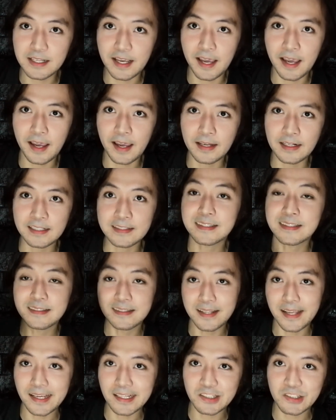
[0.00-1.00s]
and its
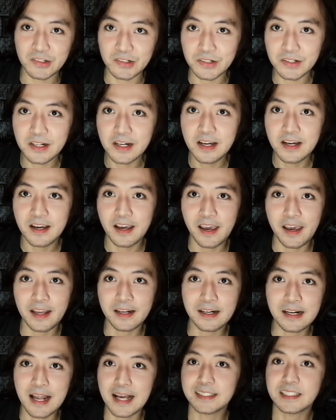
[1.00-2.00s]
nature
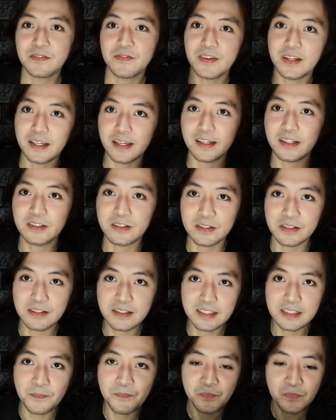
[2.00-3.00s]
and
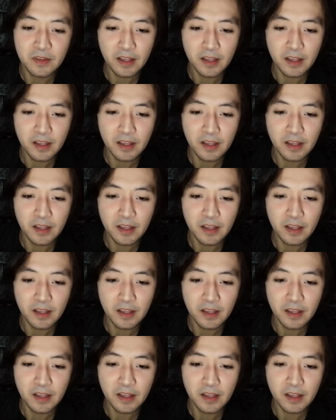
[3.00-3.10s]
classifications.